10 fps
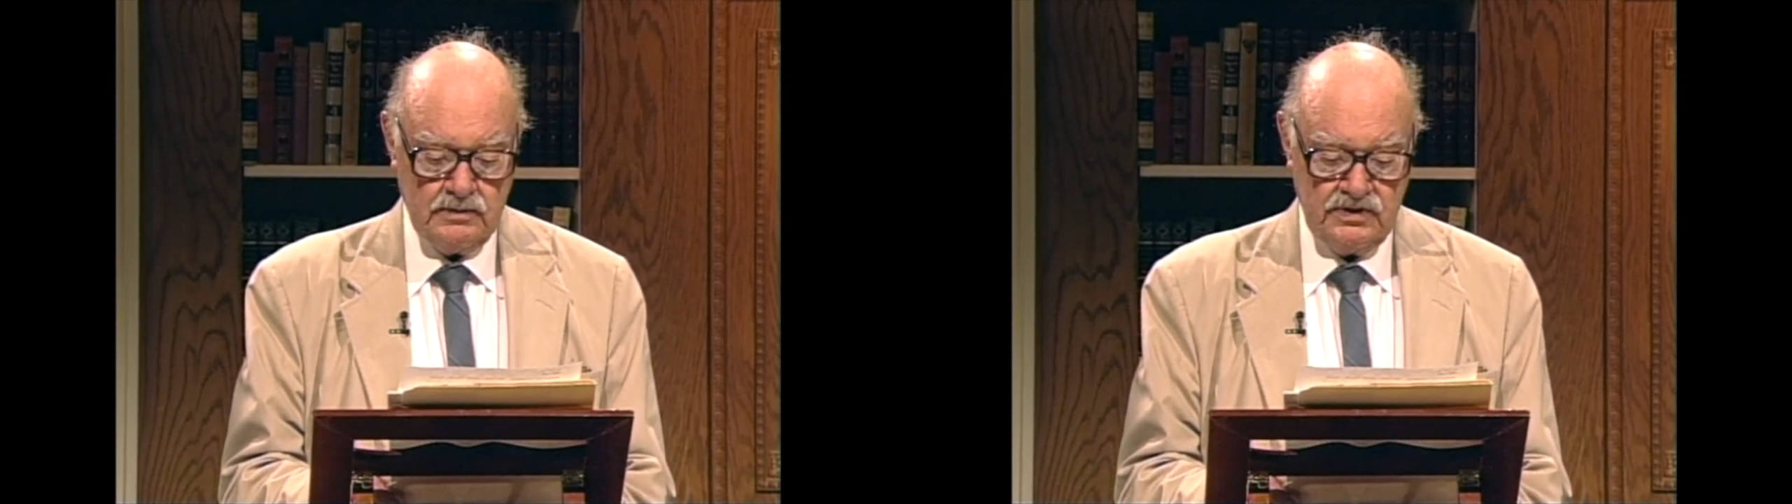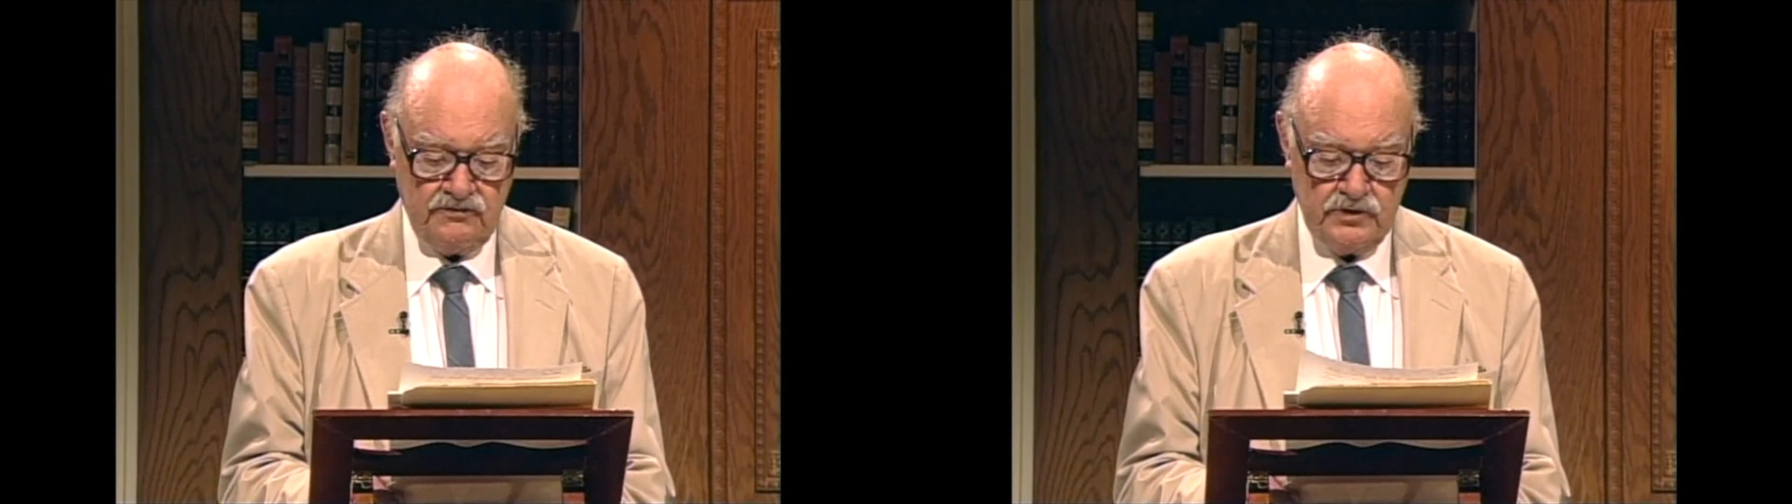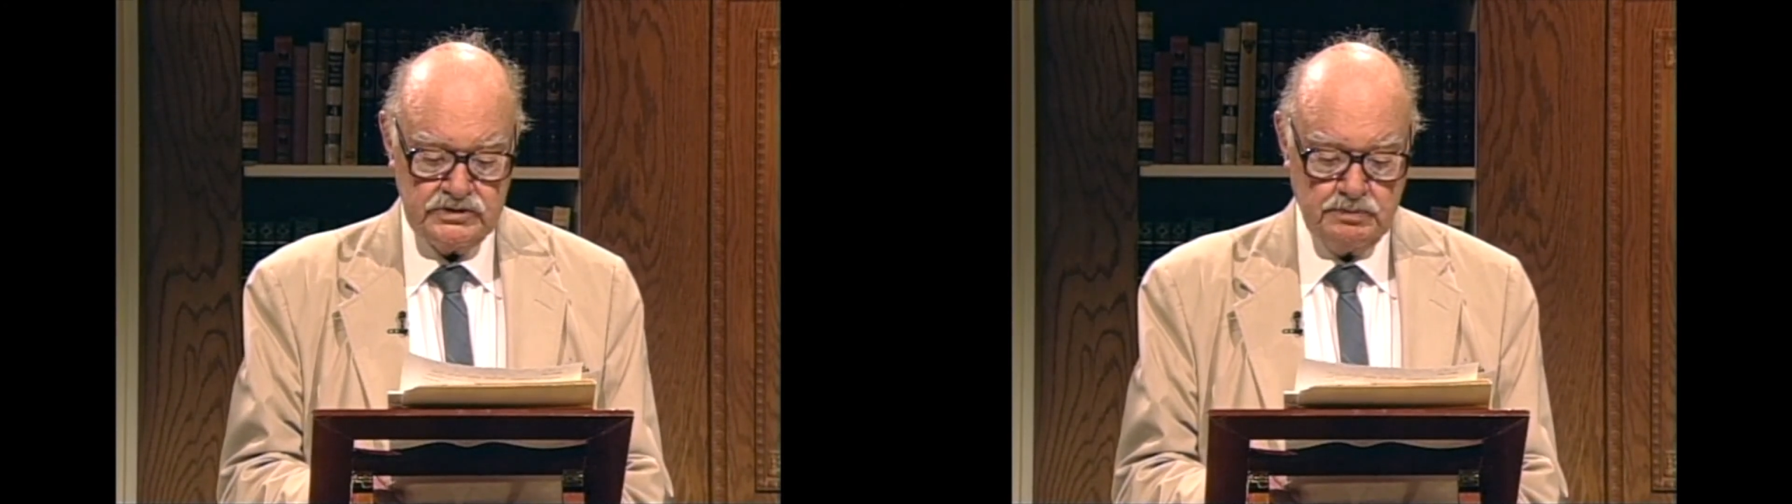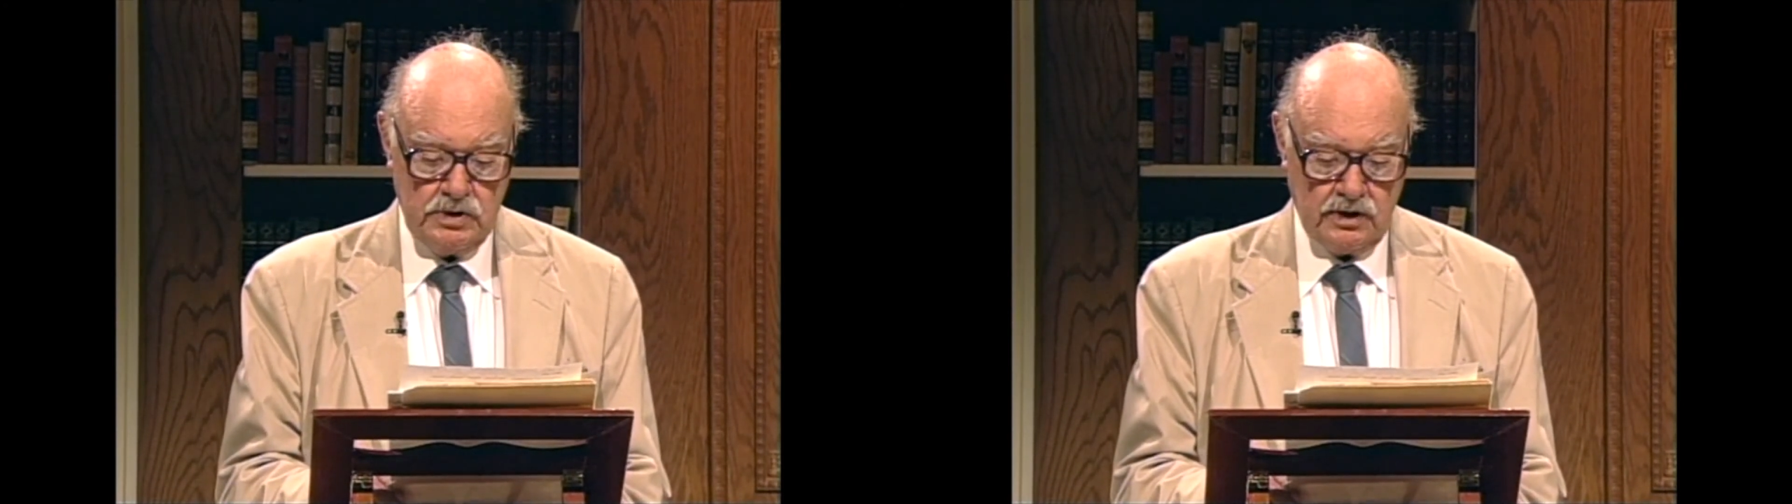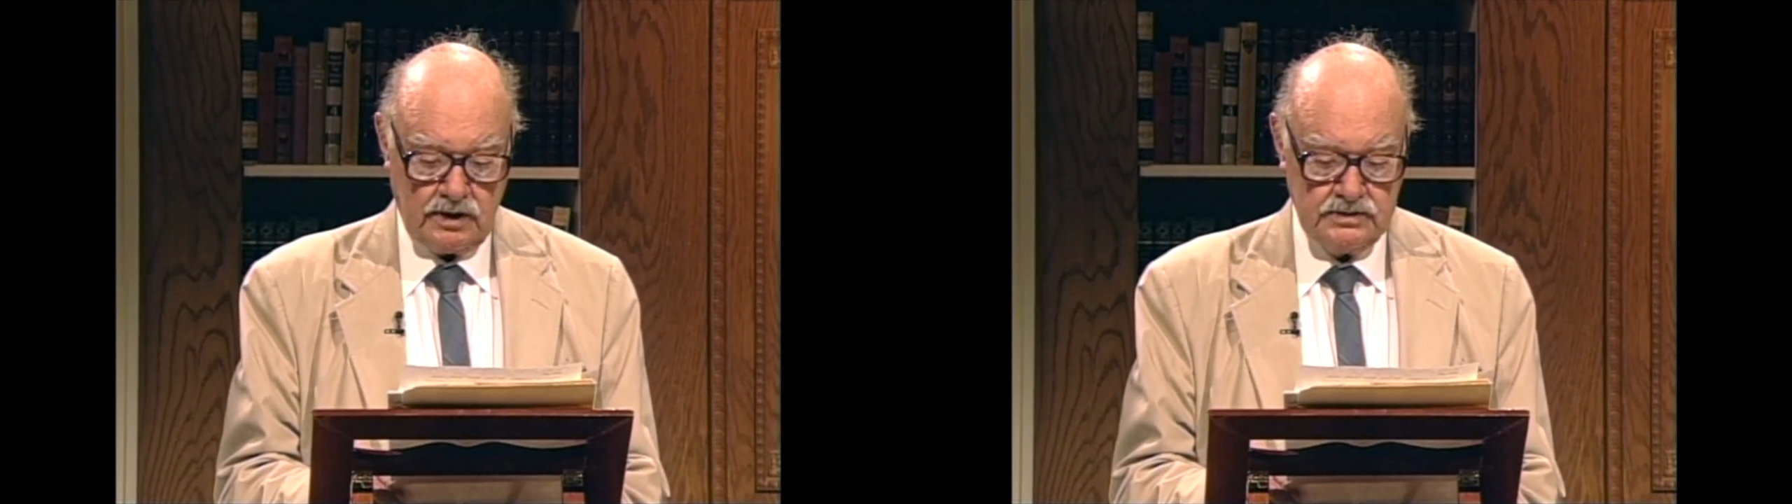of the first
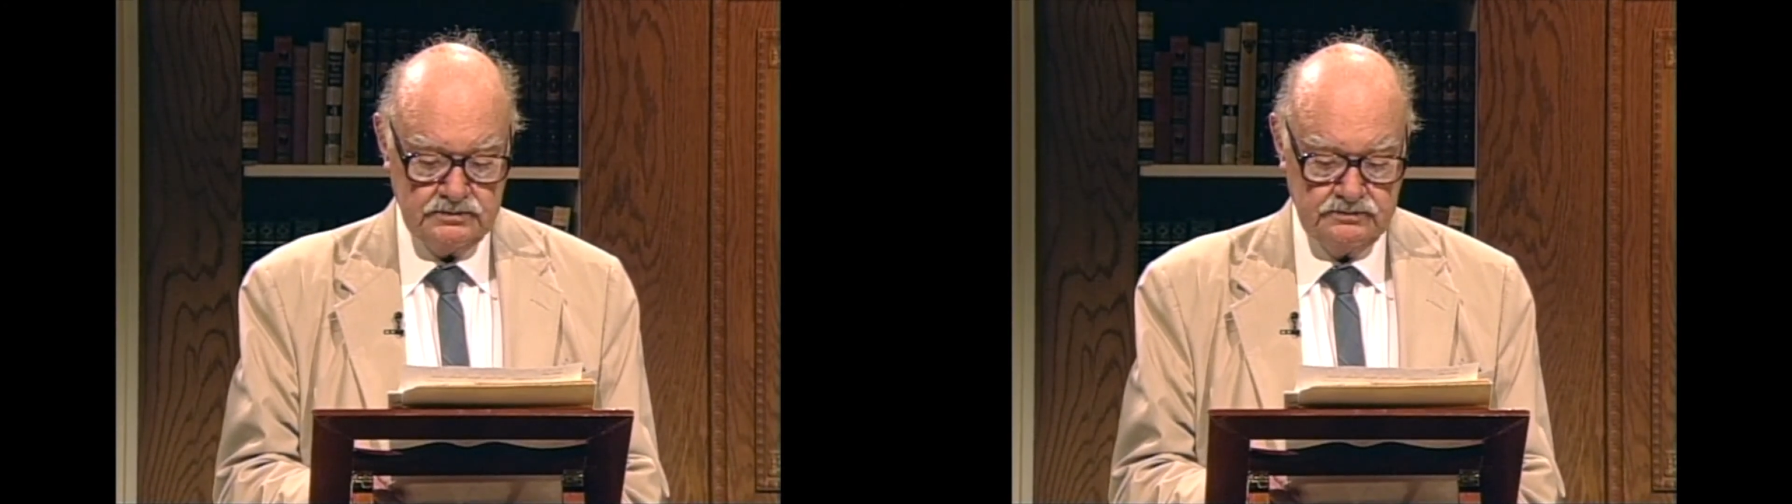book.